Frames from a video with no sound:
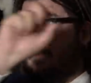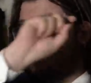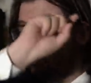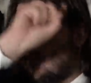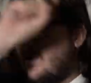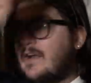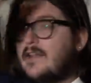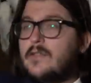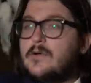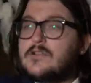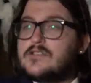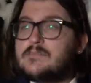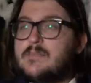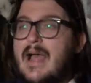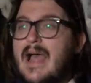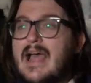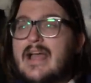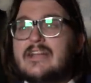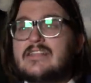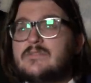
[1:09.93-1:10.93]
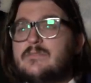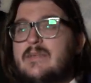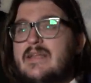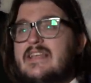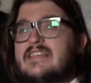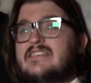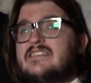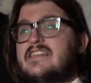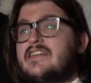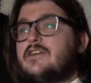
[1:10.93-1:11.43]
with one of those bags
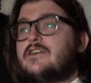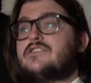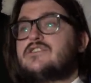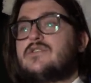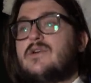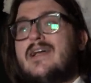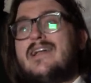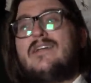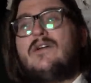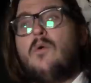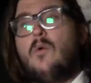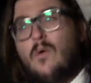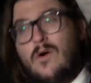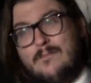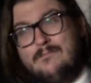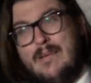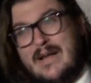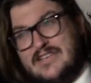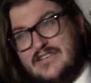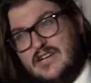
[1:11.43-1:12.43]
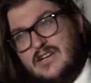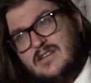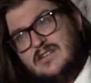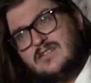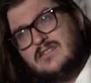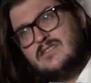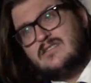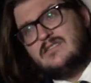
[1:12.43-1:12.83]
being Snickers grade or better. Look,